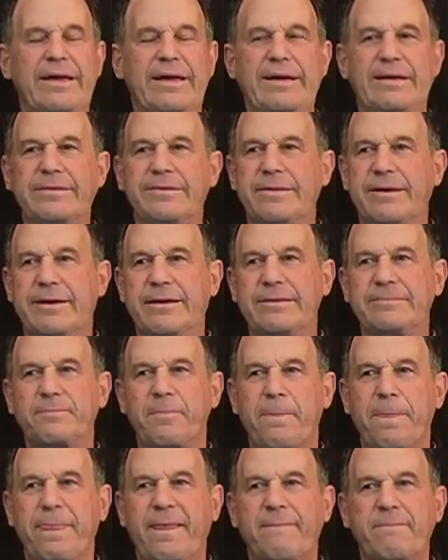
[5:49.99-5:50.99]
and so
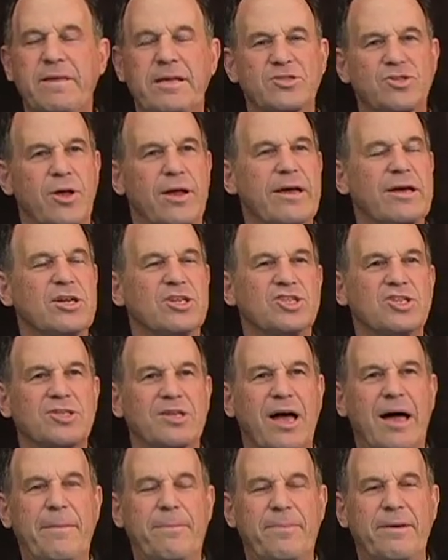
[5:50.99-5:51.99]
I'm gonna
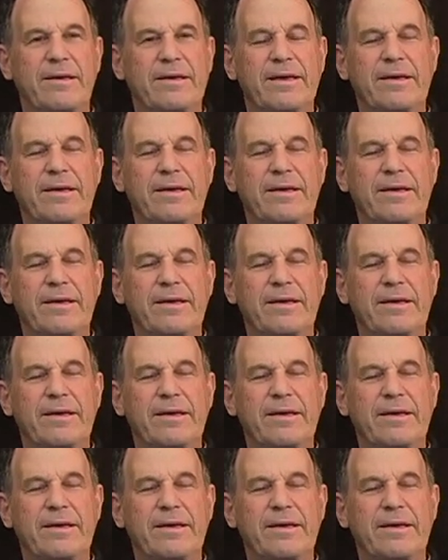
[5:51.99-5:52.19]
stop.